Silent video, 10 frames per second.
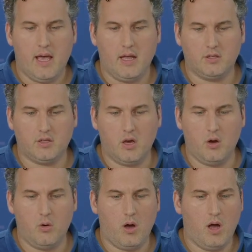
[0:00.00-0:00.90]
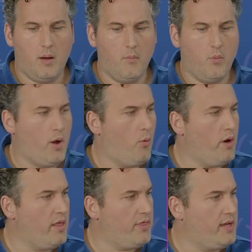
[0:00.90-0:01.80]
And so now
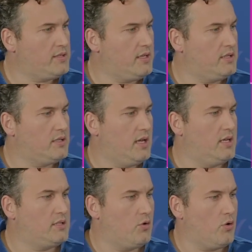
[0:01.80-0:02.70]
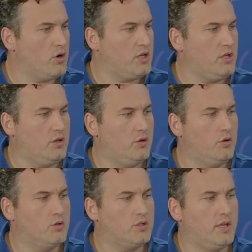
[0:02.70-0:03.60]
one of the things is in order to
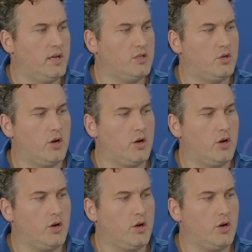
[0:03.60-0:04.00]
use this,